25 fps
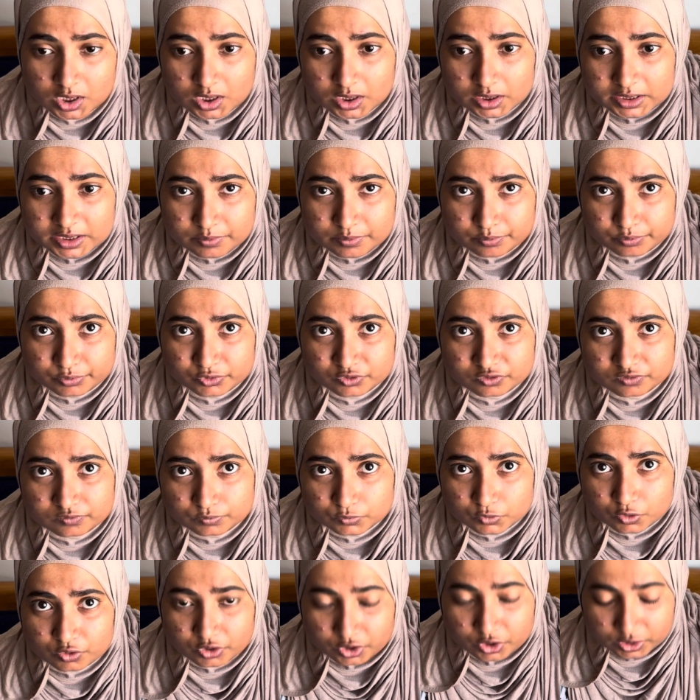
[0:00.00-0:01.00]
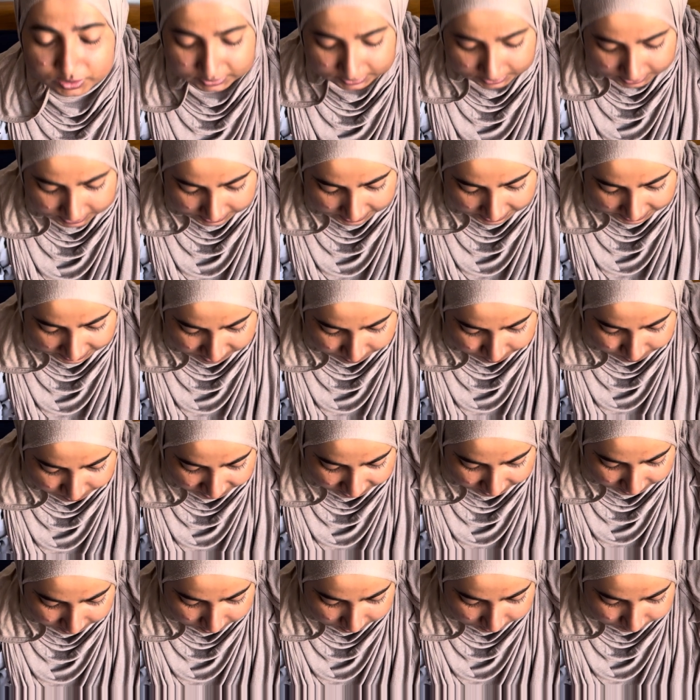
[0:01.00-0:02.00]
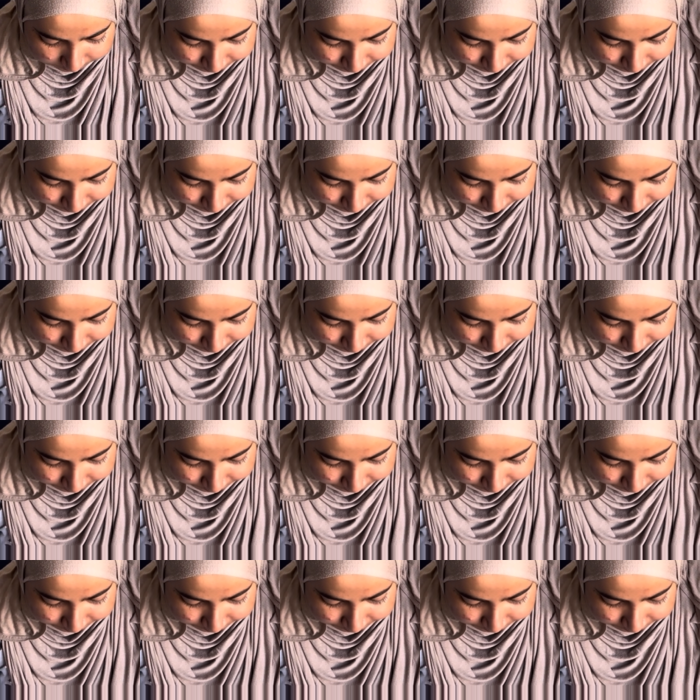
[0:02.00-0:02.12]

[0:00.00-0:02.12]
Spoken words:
improve more on this aspect.